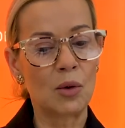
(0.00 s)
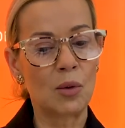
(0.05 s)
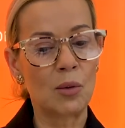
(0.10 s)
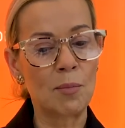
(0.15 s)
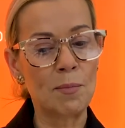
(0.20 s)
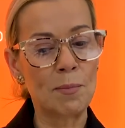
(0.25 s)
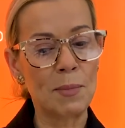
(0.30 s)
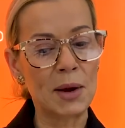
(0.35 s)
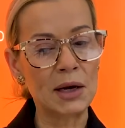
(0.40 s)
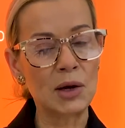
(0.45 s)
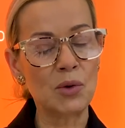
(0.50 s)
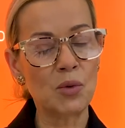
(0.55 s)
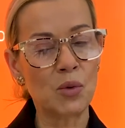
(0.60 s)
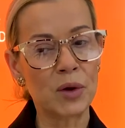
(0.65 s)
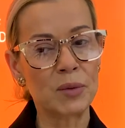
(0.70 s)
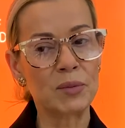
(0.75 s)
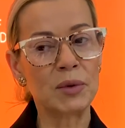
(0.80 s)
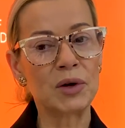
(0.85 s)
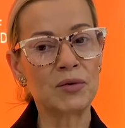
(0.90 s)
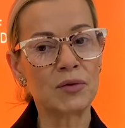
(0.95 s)
many
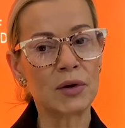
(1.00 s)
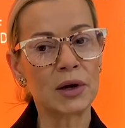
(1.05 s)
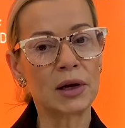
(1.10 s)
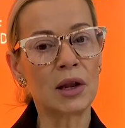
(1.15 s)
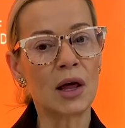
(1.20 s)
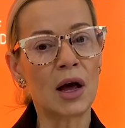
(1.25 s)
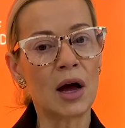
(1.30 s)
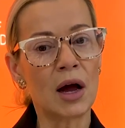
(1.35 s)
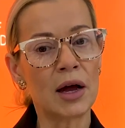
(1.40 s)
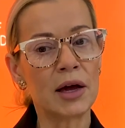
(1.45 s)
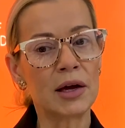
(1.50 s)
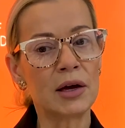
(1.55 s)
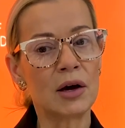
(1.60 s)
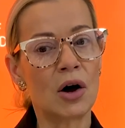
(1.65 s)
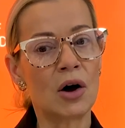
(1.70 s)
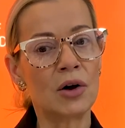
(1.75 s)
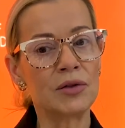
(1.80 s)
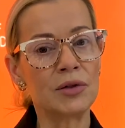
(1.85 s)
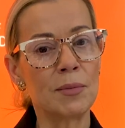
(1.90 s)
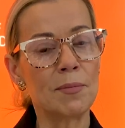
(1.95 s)
women rely
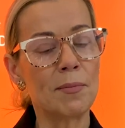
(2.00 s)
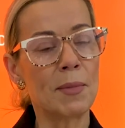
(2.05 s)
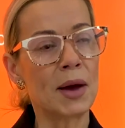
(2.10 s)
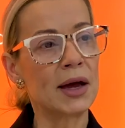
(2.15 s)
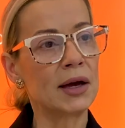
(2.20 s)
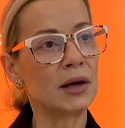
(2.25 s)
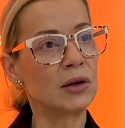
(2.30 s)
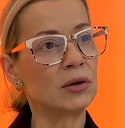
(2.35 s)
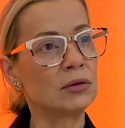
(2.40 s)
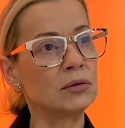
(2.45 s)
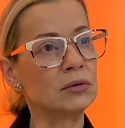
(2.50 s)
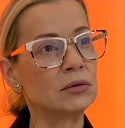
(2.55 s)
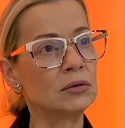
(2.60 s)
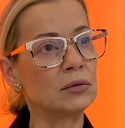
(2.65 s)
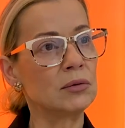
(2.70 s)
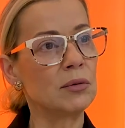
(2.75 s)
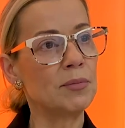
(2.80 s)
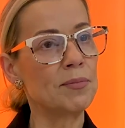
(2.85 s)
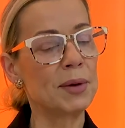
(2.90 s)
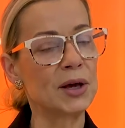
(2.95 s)
on the male
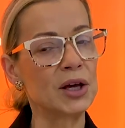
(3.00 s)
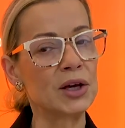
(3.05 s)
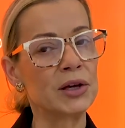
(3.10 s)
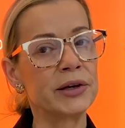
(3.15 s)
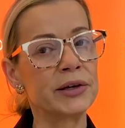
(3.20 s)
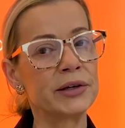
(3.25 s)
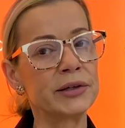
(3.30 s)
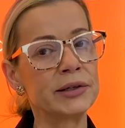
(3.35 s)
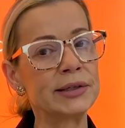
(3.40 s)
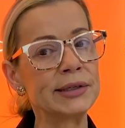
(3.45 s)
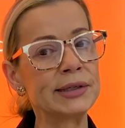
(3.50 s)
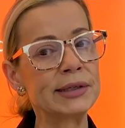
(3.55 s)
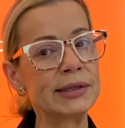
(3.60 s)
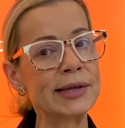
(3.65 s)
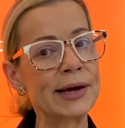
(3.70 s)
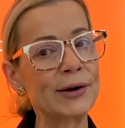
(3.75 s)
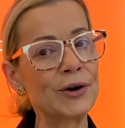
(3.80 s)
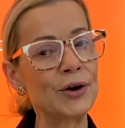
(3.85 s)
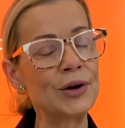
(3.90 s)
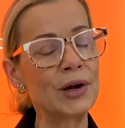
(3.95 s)
because
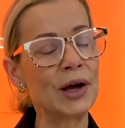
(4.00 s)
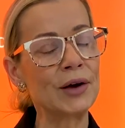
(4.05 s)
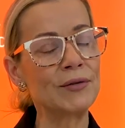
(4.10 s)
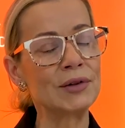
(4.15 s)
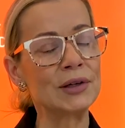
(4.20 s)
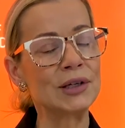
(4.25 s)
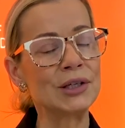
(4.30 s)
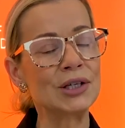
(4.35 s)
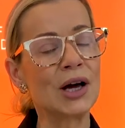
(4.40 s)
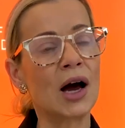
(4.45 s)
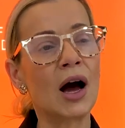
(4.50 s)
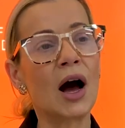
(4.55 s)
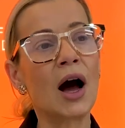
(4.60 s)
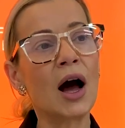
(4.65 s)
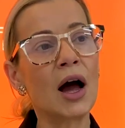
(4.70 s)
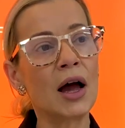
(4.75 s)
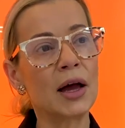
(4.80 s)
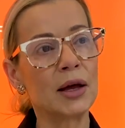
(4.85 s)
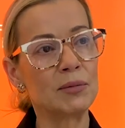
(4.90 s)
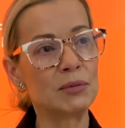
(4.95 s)
they don't have the
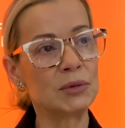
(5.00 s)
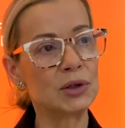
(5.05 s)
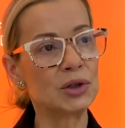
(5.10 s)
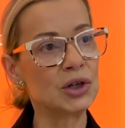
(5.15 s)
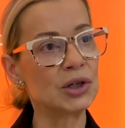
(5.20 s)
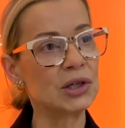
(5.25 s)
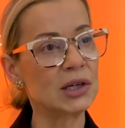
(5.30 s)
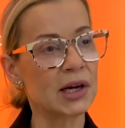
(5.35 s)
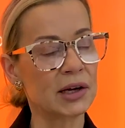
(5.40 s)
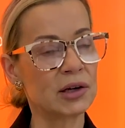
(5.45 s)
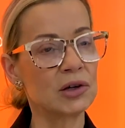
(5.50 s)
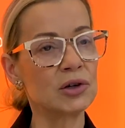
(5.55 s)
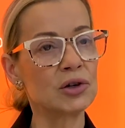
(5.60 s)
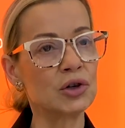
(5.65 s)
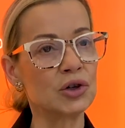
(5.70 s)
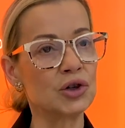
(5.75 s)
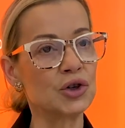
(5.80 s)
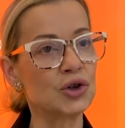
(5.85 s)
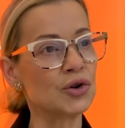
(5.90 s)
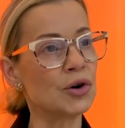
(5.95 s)
time to take
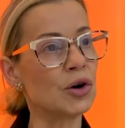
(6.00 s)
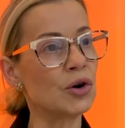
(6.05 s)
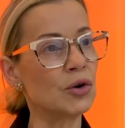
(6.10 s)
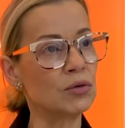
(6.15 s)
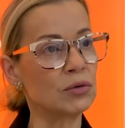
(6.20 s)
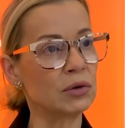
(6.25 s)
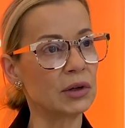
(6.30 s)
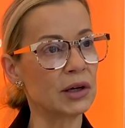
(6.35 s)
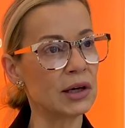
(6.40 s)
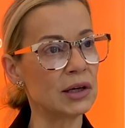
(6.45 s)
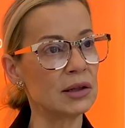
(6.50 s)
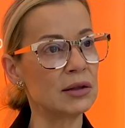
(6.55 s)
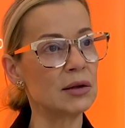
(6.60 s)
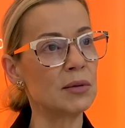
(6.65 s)
control in the